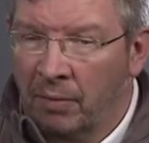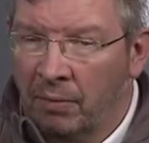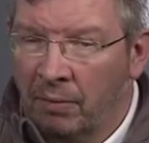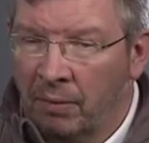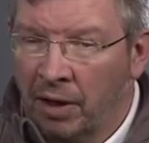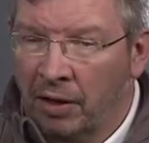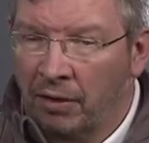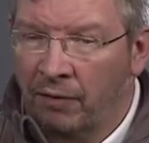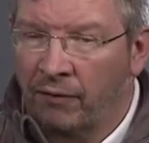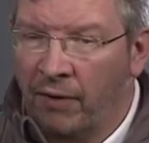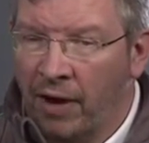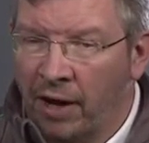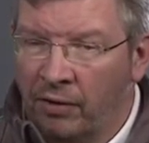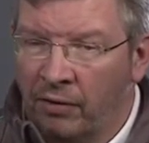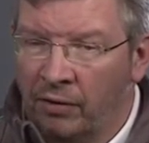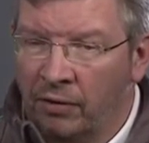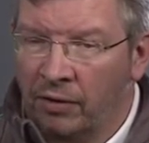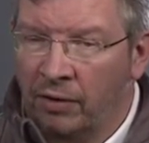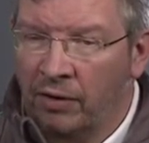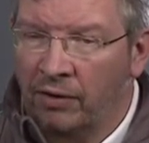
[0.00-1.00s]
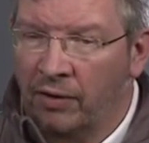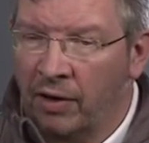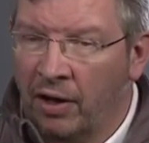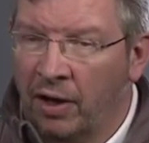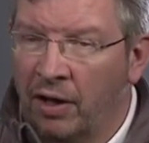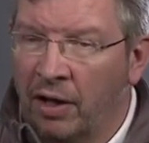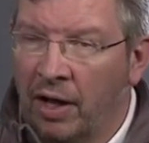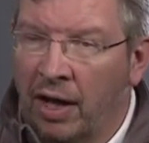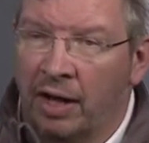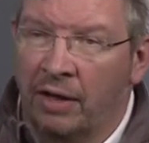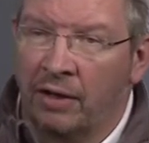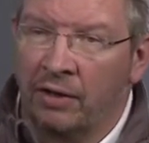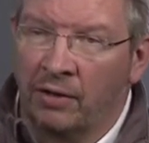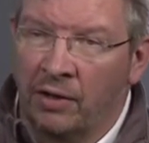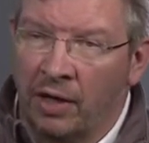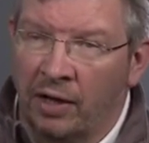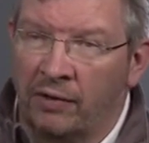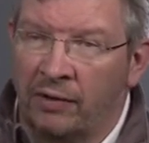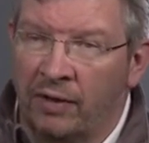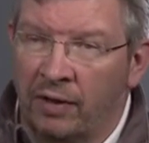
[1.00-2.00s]
manufacturer and designer and a
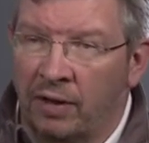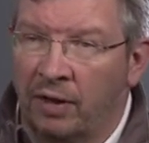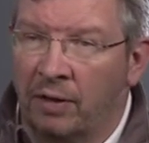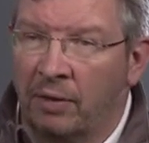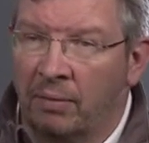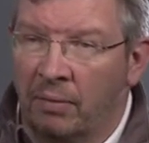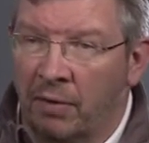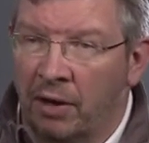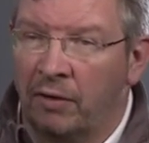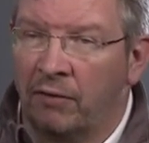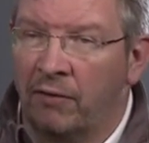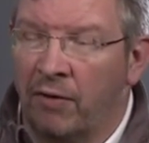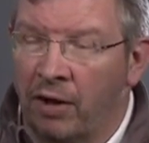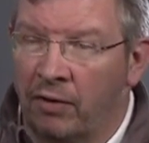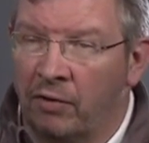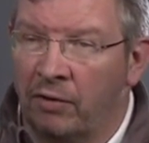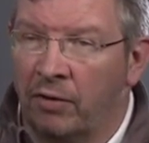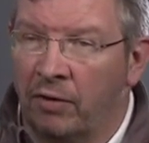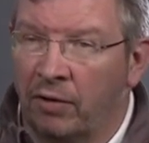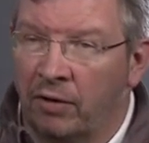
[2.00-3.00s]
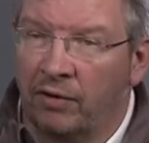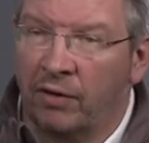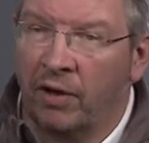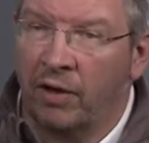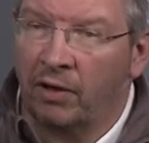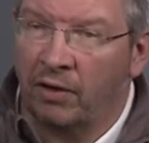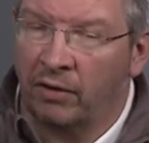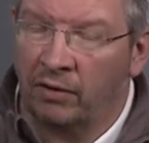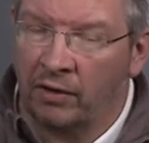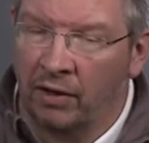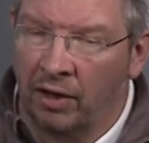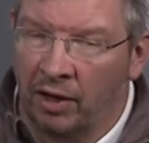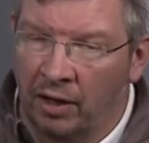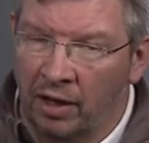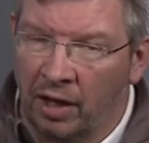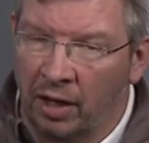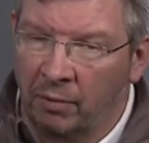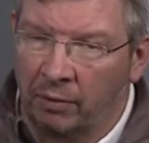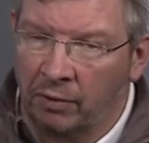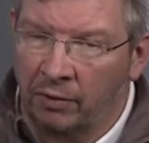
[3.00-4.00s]
chassis manufacturer and designer, so that
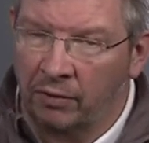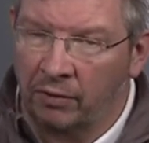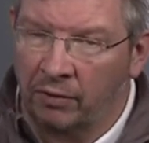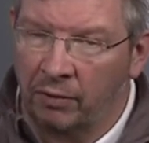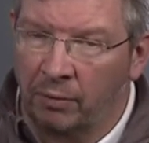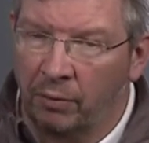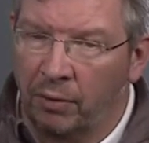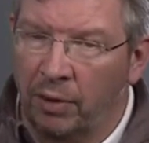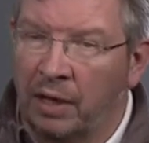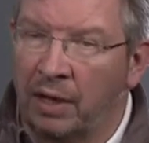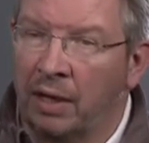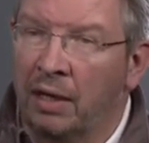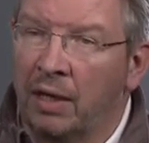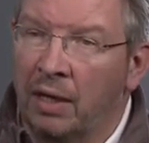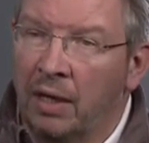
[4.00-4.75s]
enabled us to bring